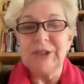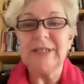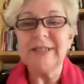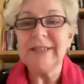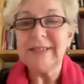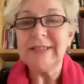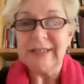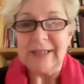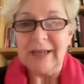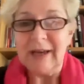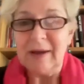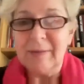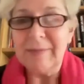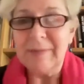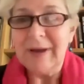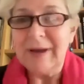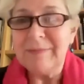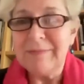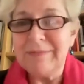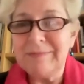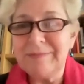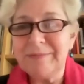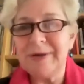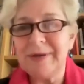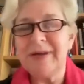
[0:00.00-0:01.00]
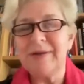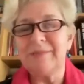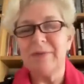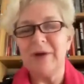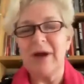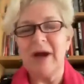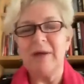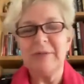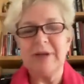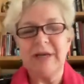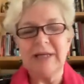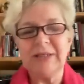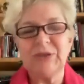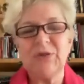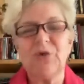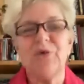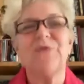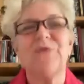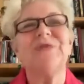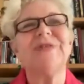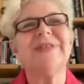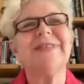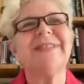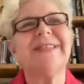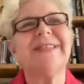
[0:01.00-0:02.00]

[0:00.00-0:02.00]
did it? But I mean, it's often